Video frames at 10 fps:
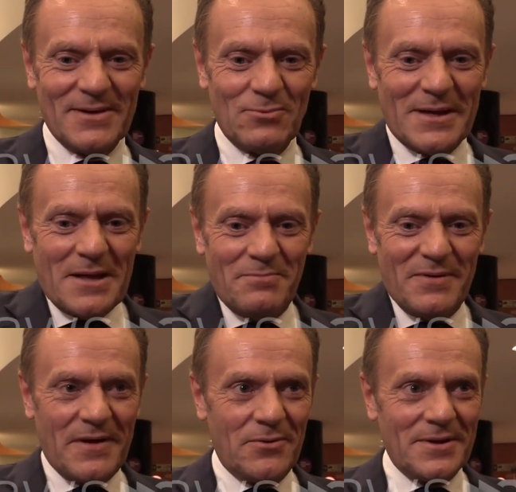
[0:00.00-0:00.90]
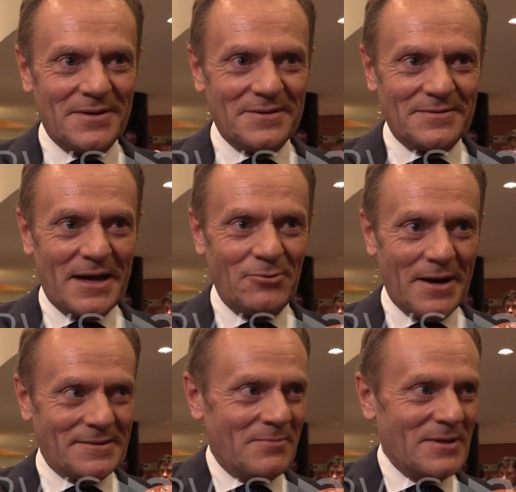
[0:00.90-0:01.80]
We can be very
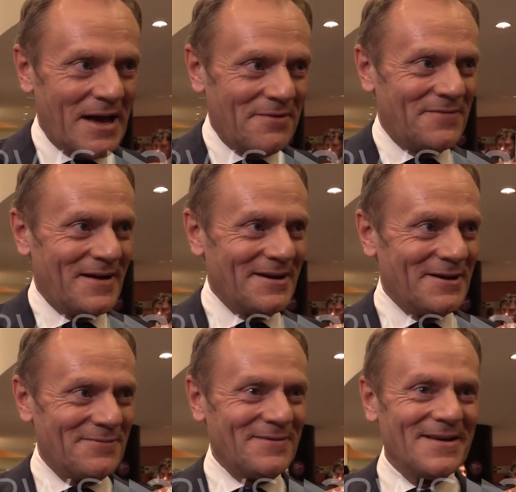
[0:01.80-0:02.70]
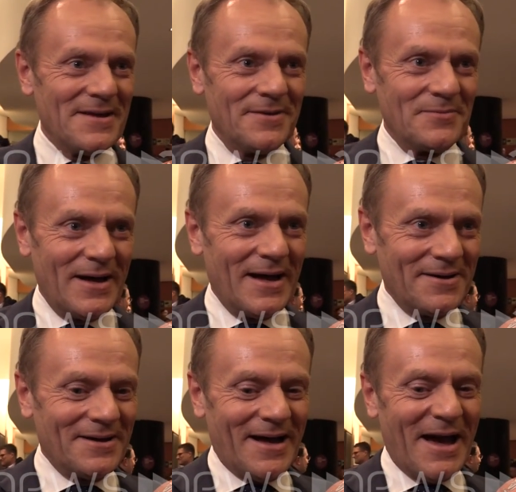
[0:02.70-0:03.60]
direct. I mean,
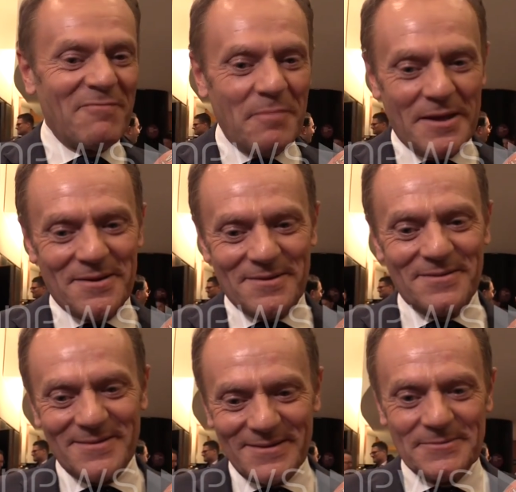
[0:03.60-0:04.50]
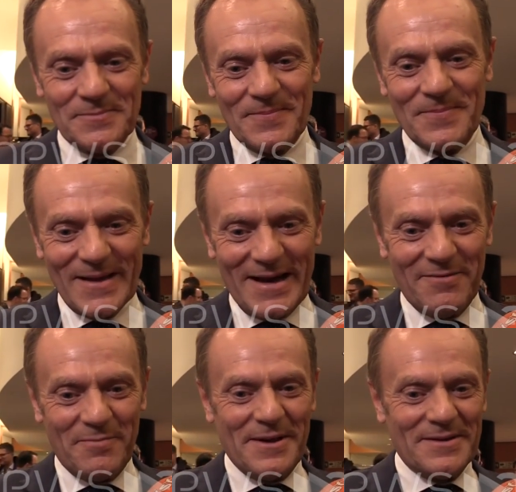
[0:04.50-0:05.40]
I've been
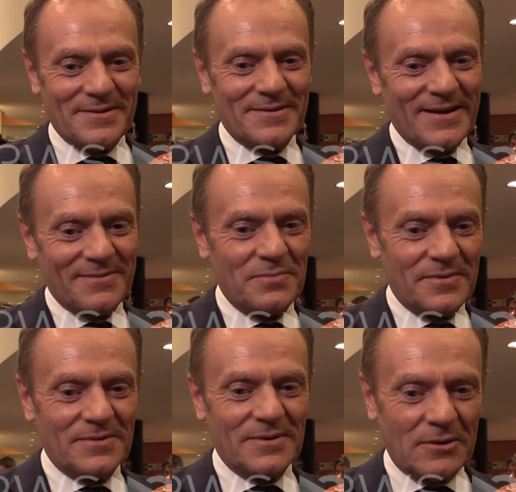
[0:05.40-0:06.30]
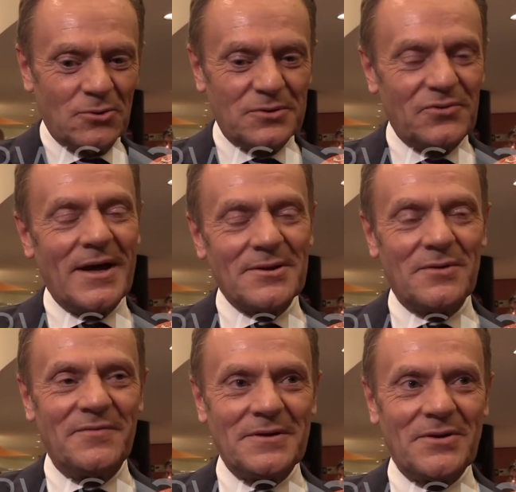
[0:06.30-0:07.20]
a good friend
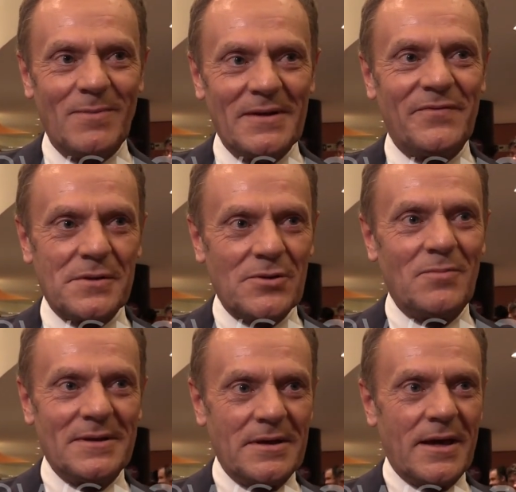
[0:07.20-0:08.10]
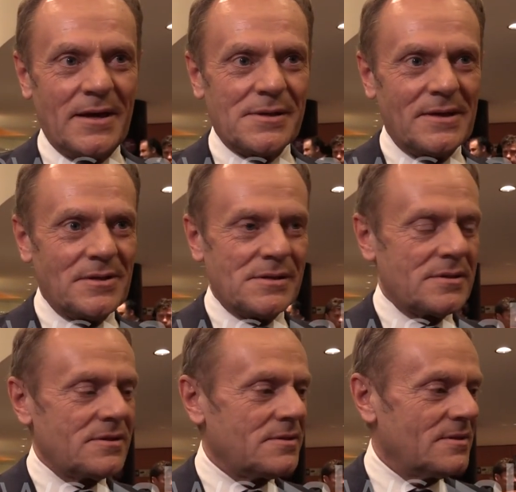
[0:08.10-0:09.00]
of Viktor Orban for so many years, and this
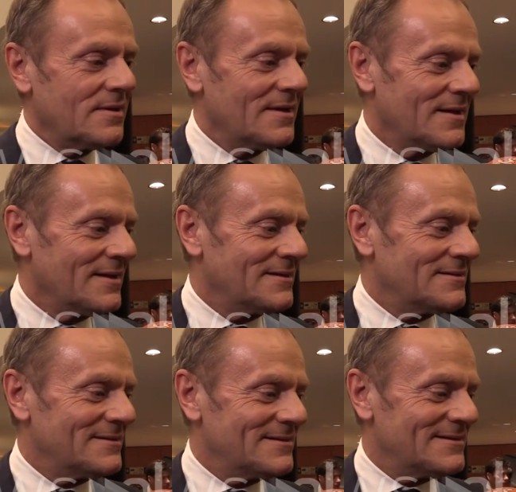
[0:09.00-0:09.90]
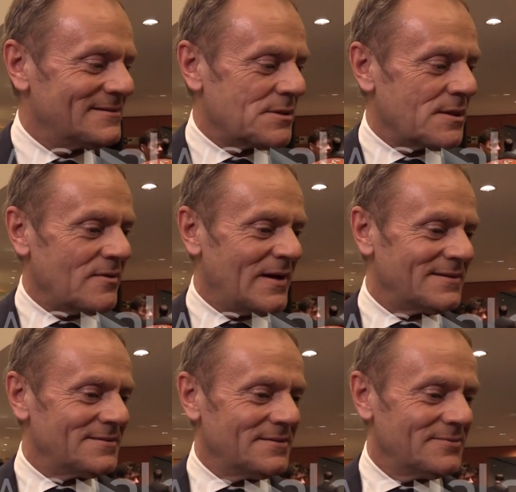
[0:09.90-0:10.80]
is
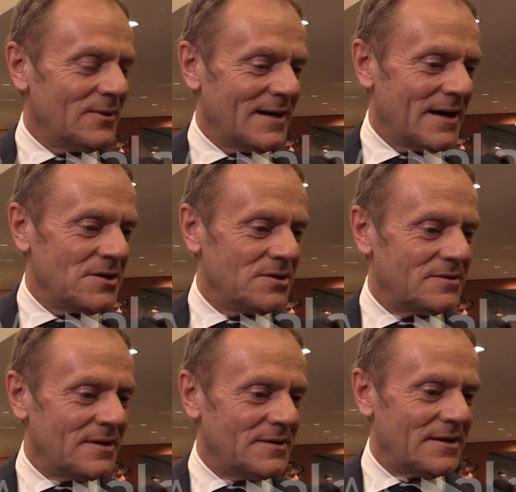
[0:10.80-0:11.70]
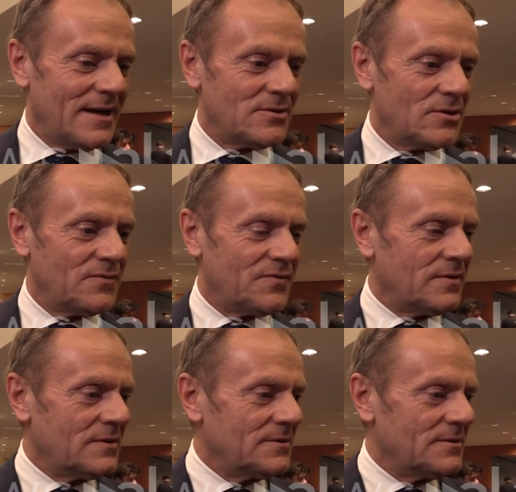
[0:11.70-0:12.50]
why I need any kind of